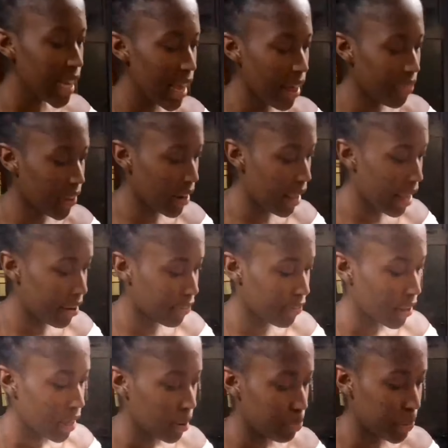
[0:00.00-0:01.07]
And then I have
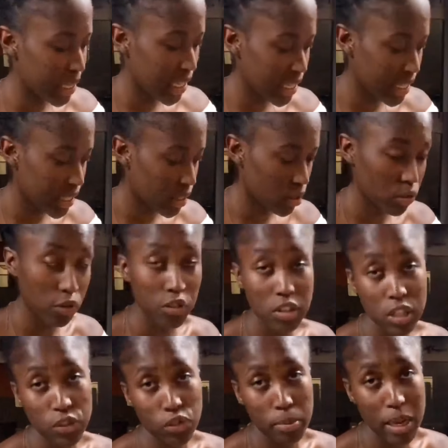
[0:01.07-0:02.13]
beans
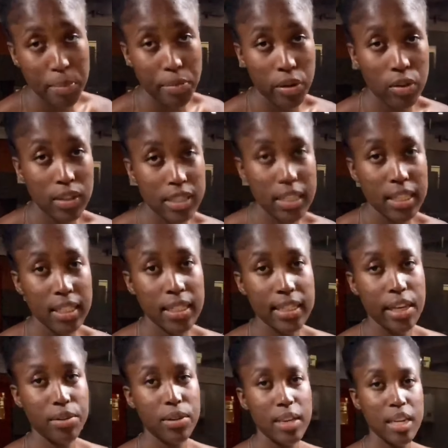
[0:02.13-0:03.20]
for my protein since I
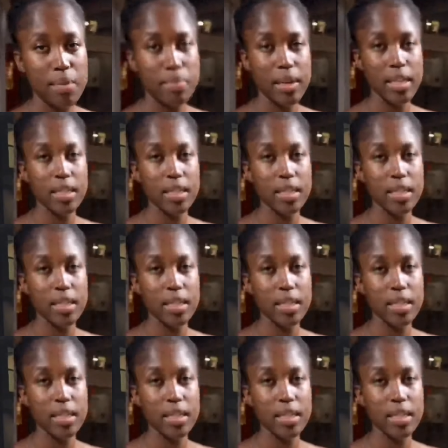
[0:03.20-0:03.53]
don't eat meat.